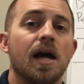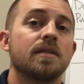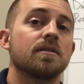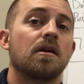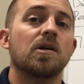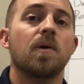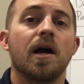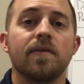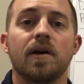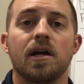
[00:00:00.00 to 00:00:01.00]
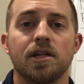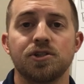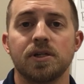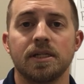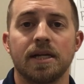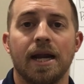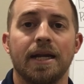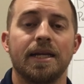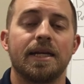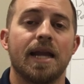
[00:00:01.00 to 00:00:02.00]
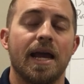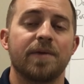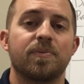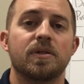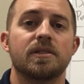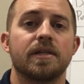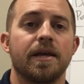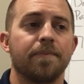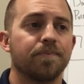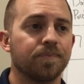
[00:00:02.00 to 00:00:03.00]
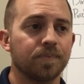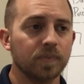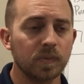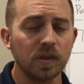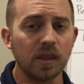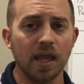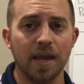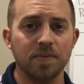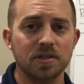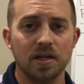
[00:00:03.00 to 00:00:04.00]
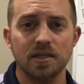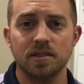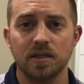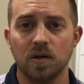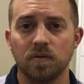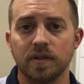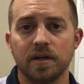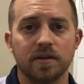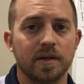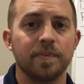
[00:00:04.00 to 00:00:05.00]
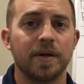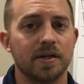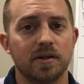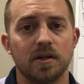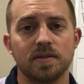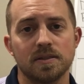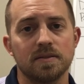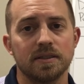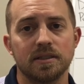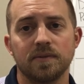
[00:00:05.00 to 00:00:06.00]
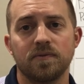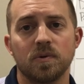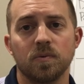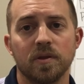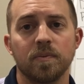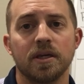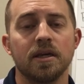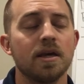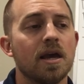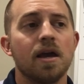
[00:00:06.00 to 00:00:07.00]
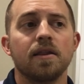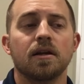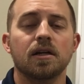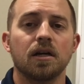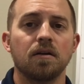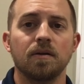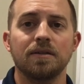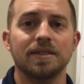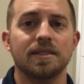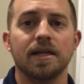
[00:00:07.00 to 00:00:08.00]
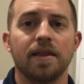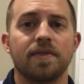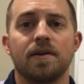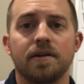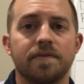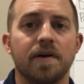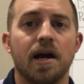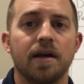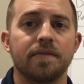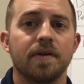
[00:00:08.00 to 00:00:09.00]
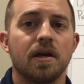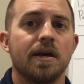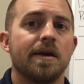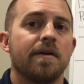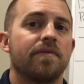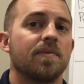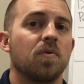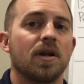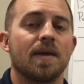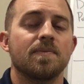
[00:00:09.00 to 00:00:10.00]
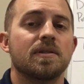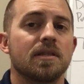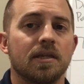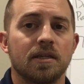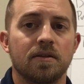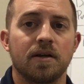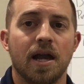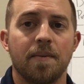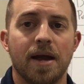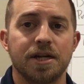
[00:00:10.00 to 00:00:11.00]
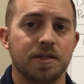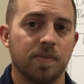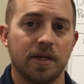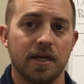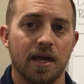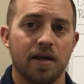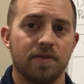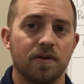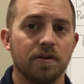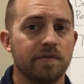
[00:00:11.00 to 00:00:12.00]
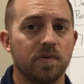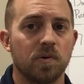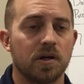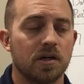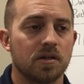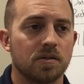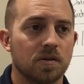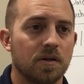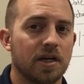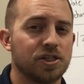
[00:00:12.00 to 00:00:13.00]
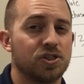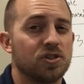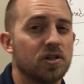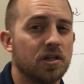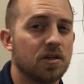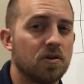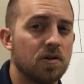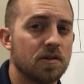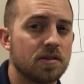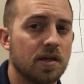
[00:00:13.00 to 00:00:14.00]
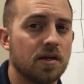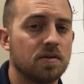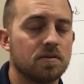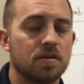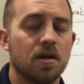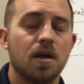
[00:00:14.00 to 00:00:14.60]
That's an ROI of 199%. Amazon is the only other competitor on this listing with me. They're currently listed at 35. From what I'm seeing, they're not matching me at 34, so I should get all the sales.